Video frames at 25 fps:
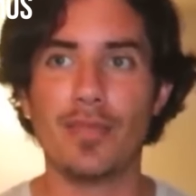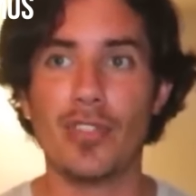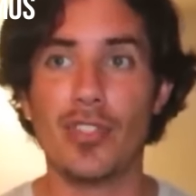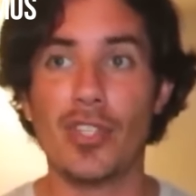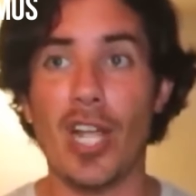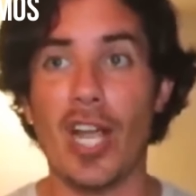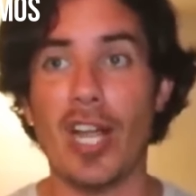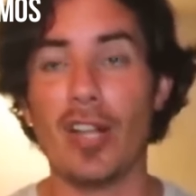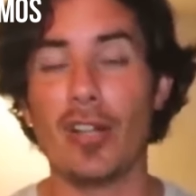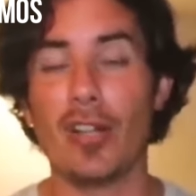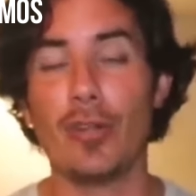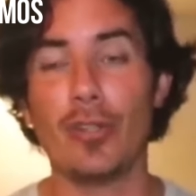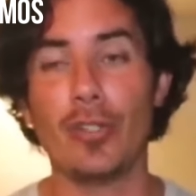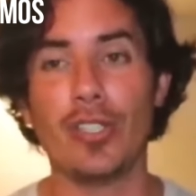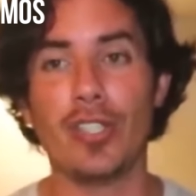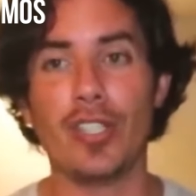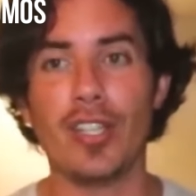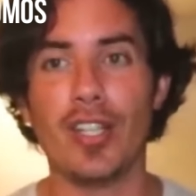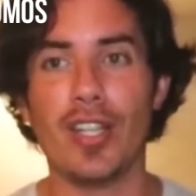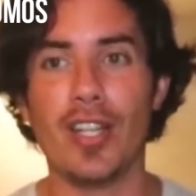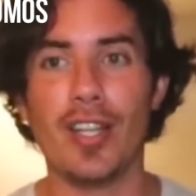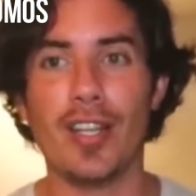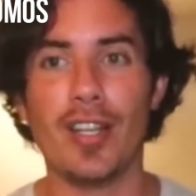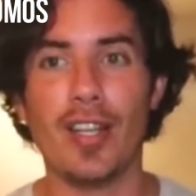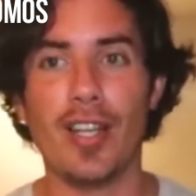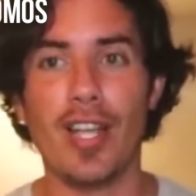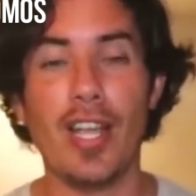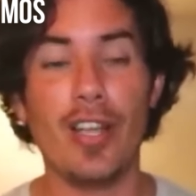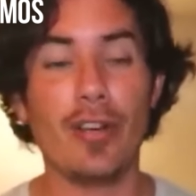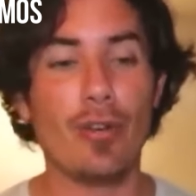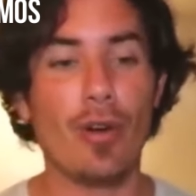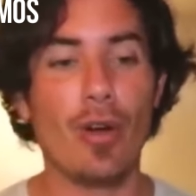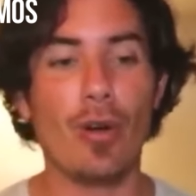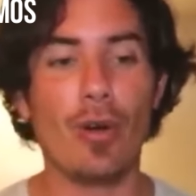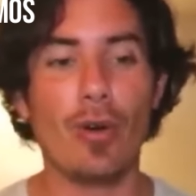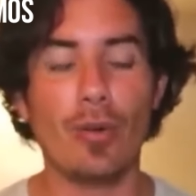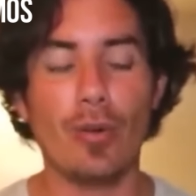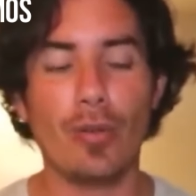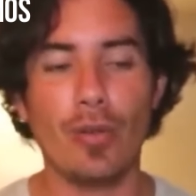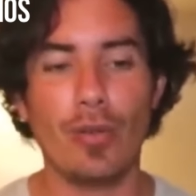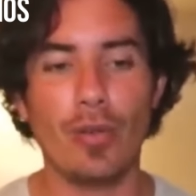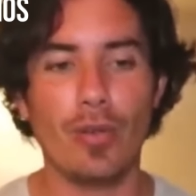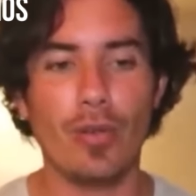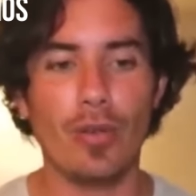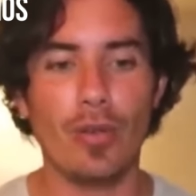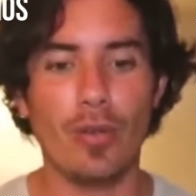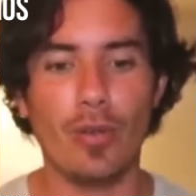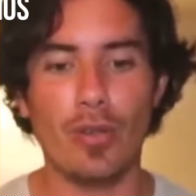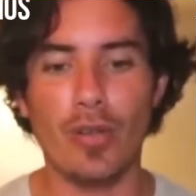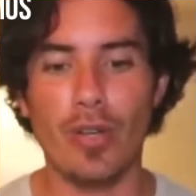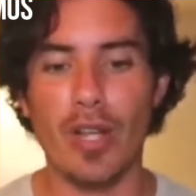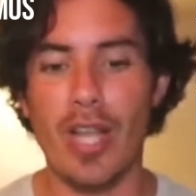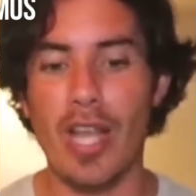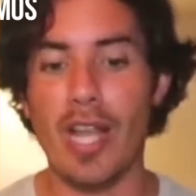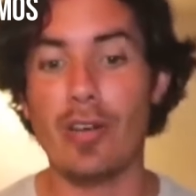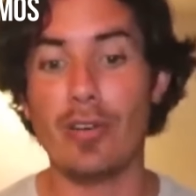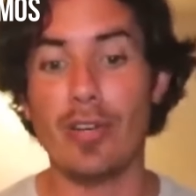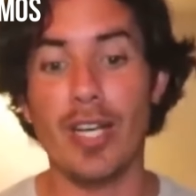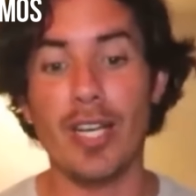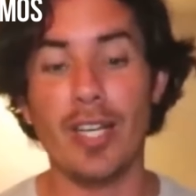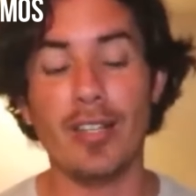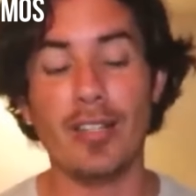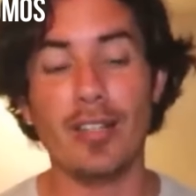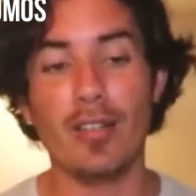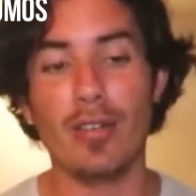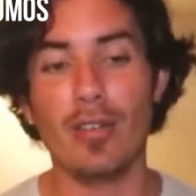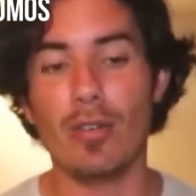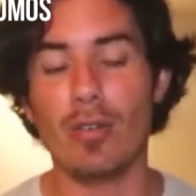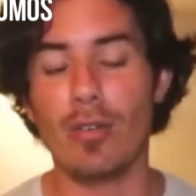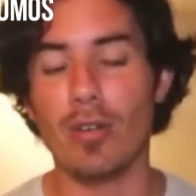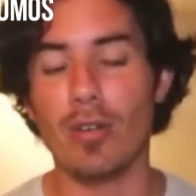childhood hero or heroine